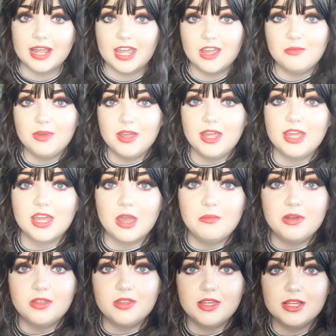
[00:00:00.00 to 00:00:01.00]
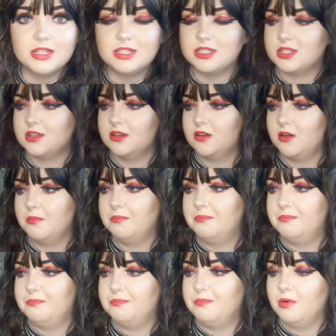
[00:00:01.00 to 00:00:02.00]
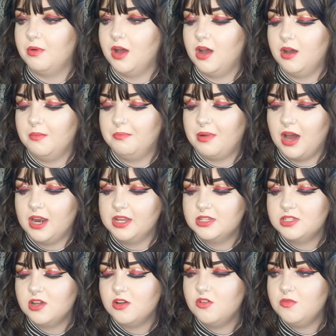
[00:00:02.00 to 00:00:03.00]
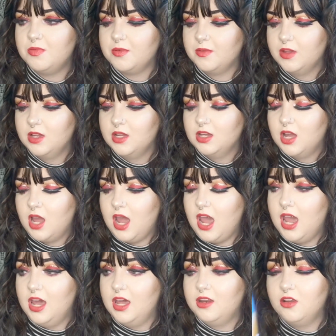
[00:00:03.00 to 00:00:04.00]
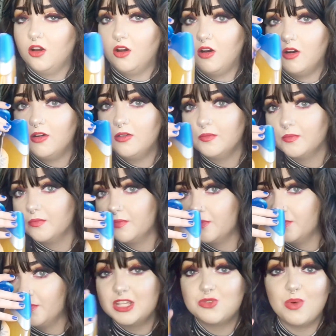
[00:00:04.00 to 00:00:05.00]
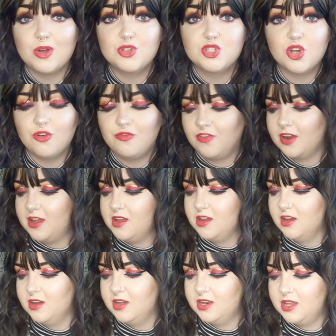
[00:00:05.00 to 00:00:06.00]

gave me, he gave me this uh, body soap and y'all, smells so freaking good.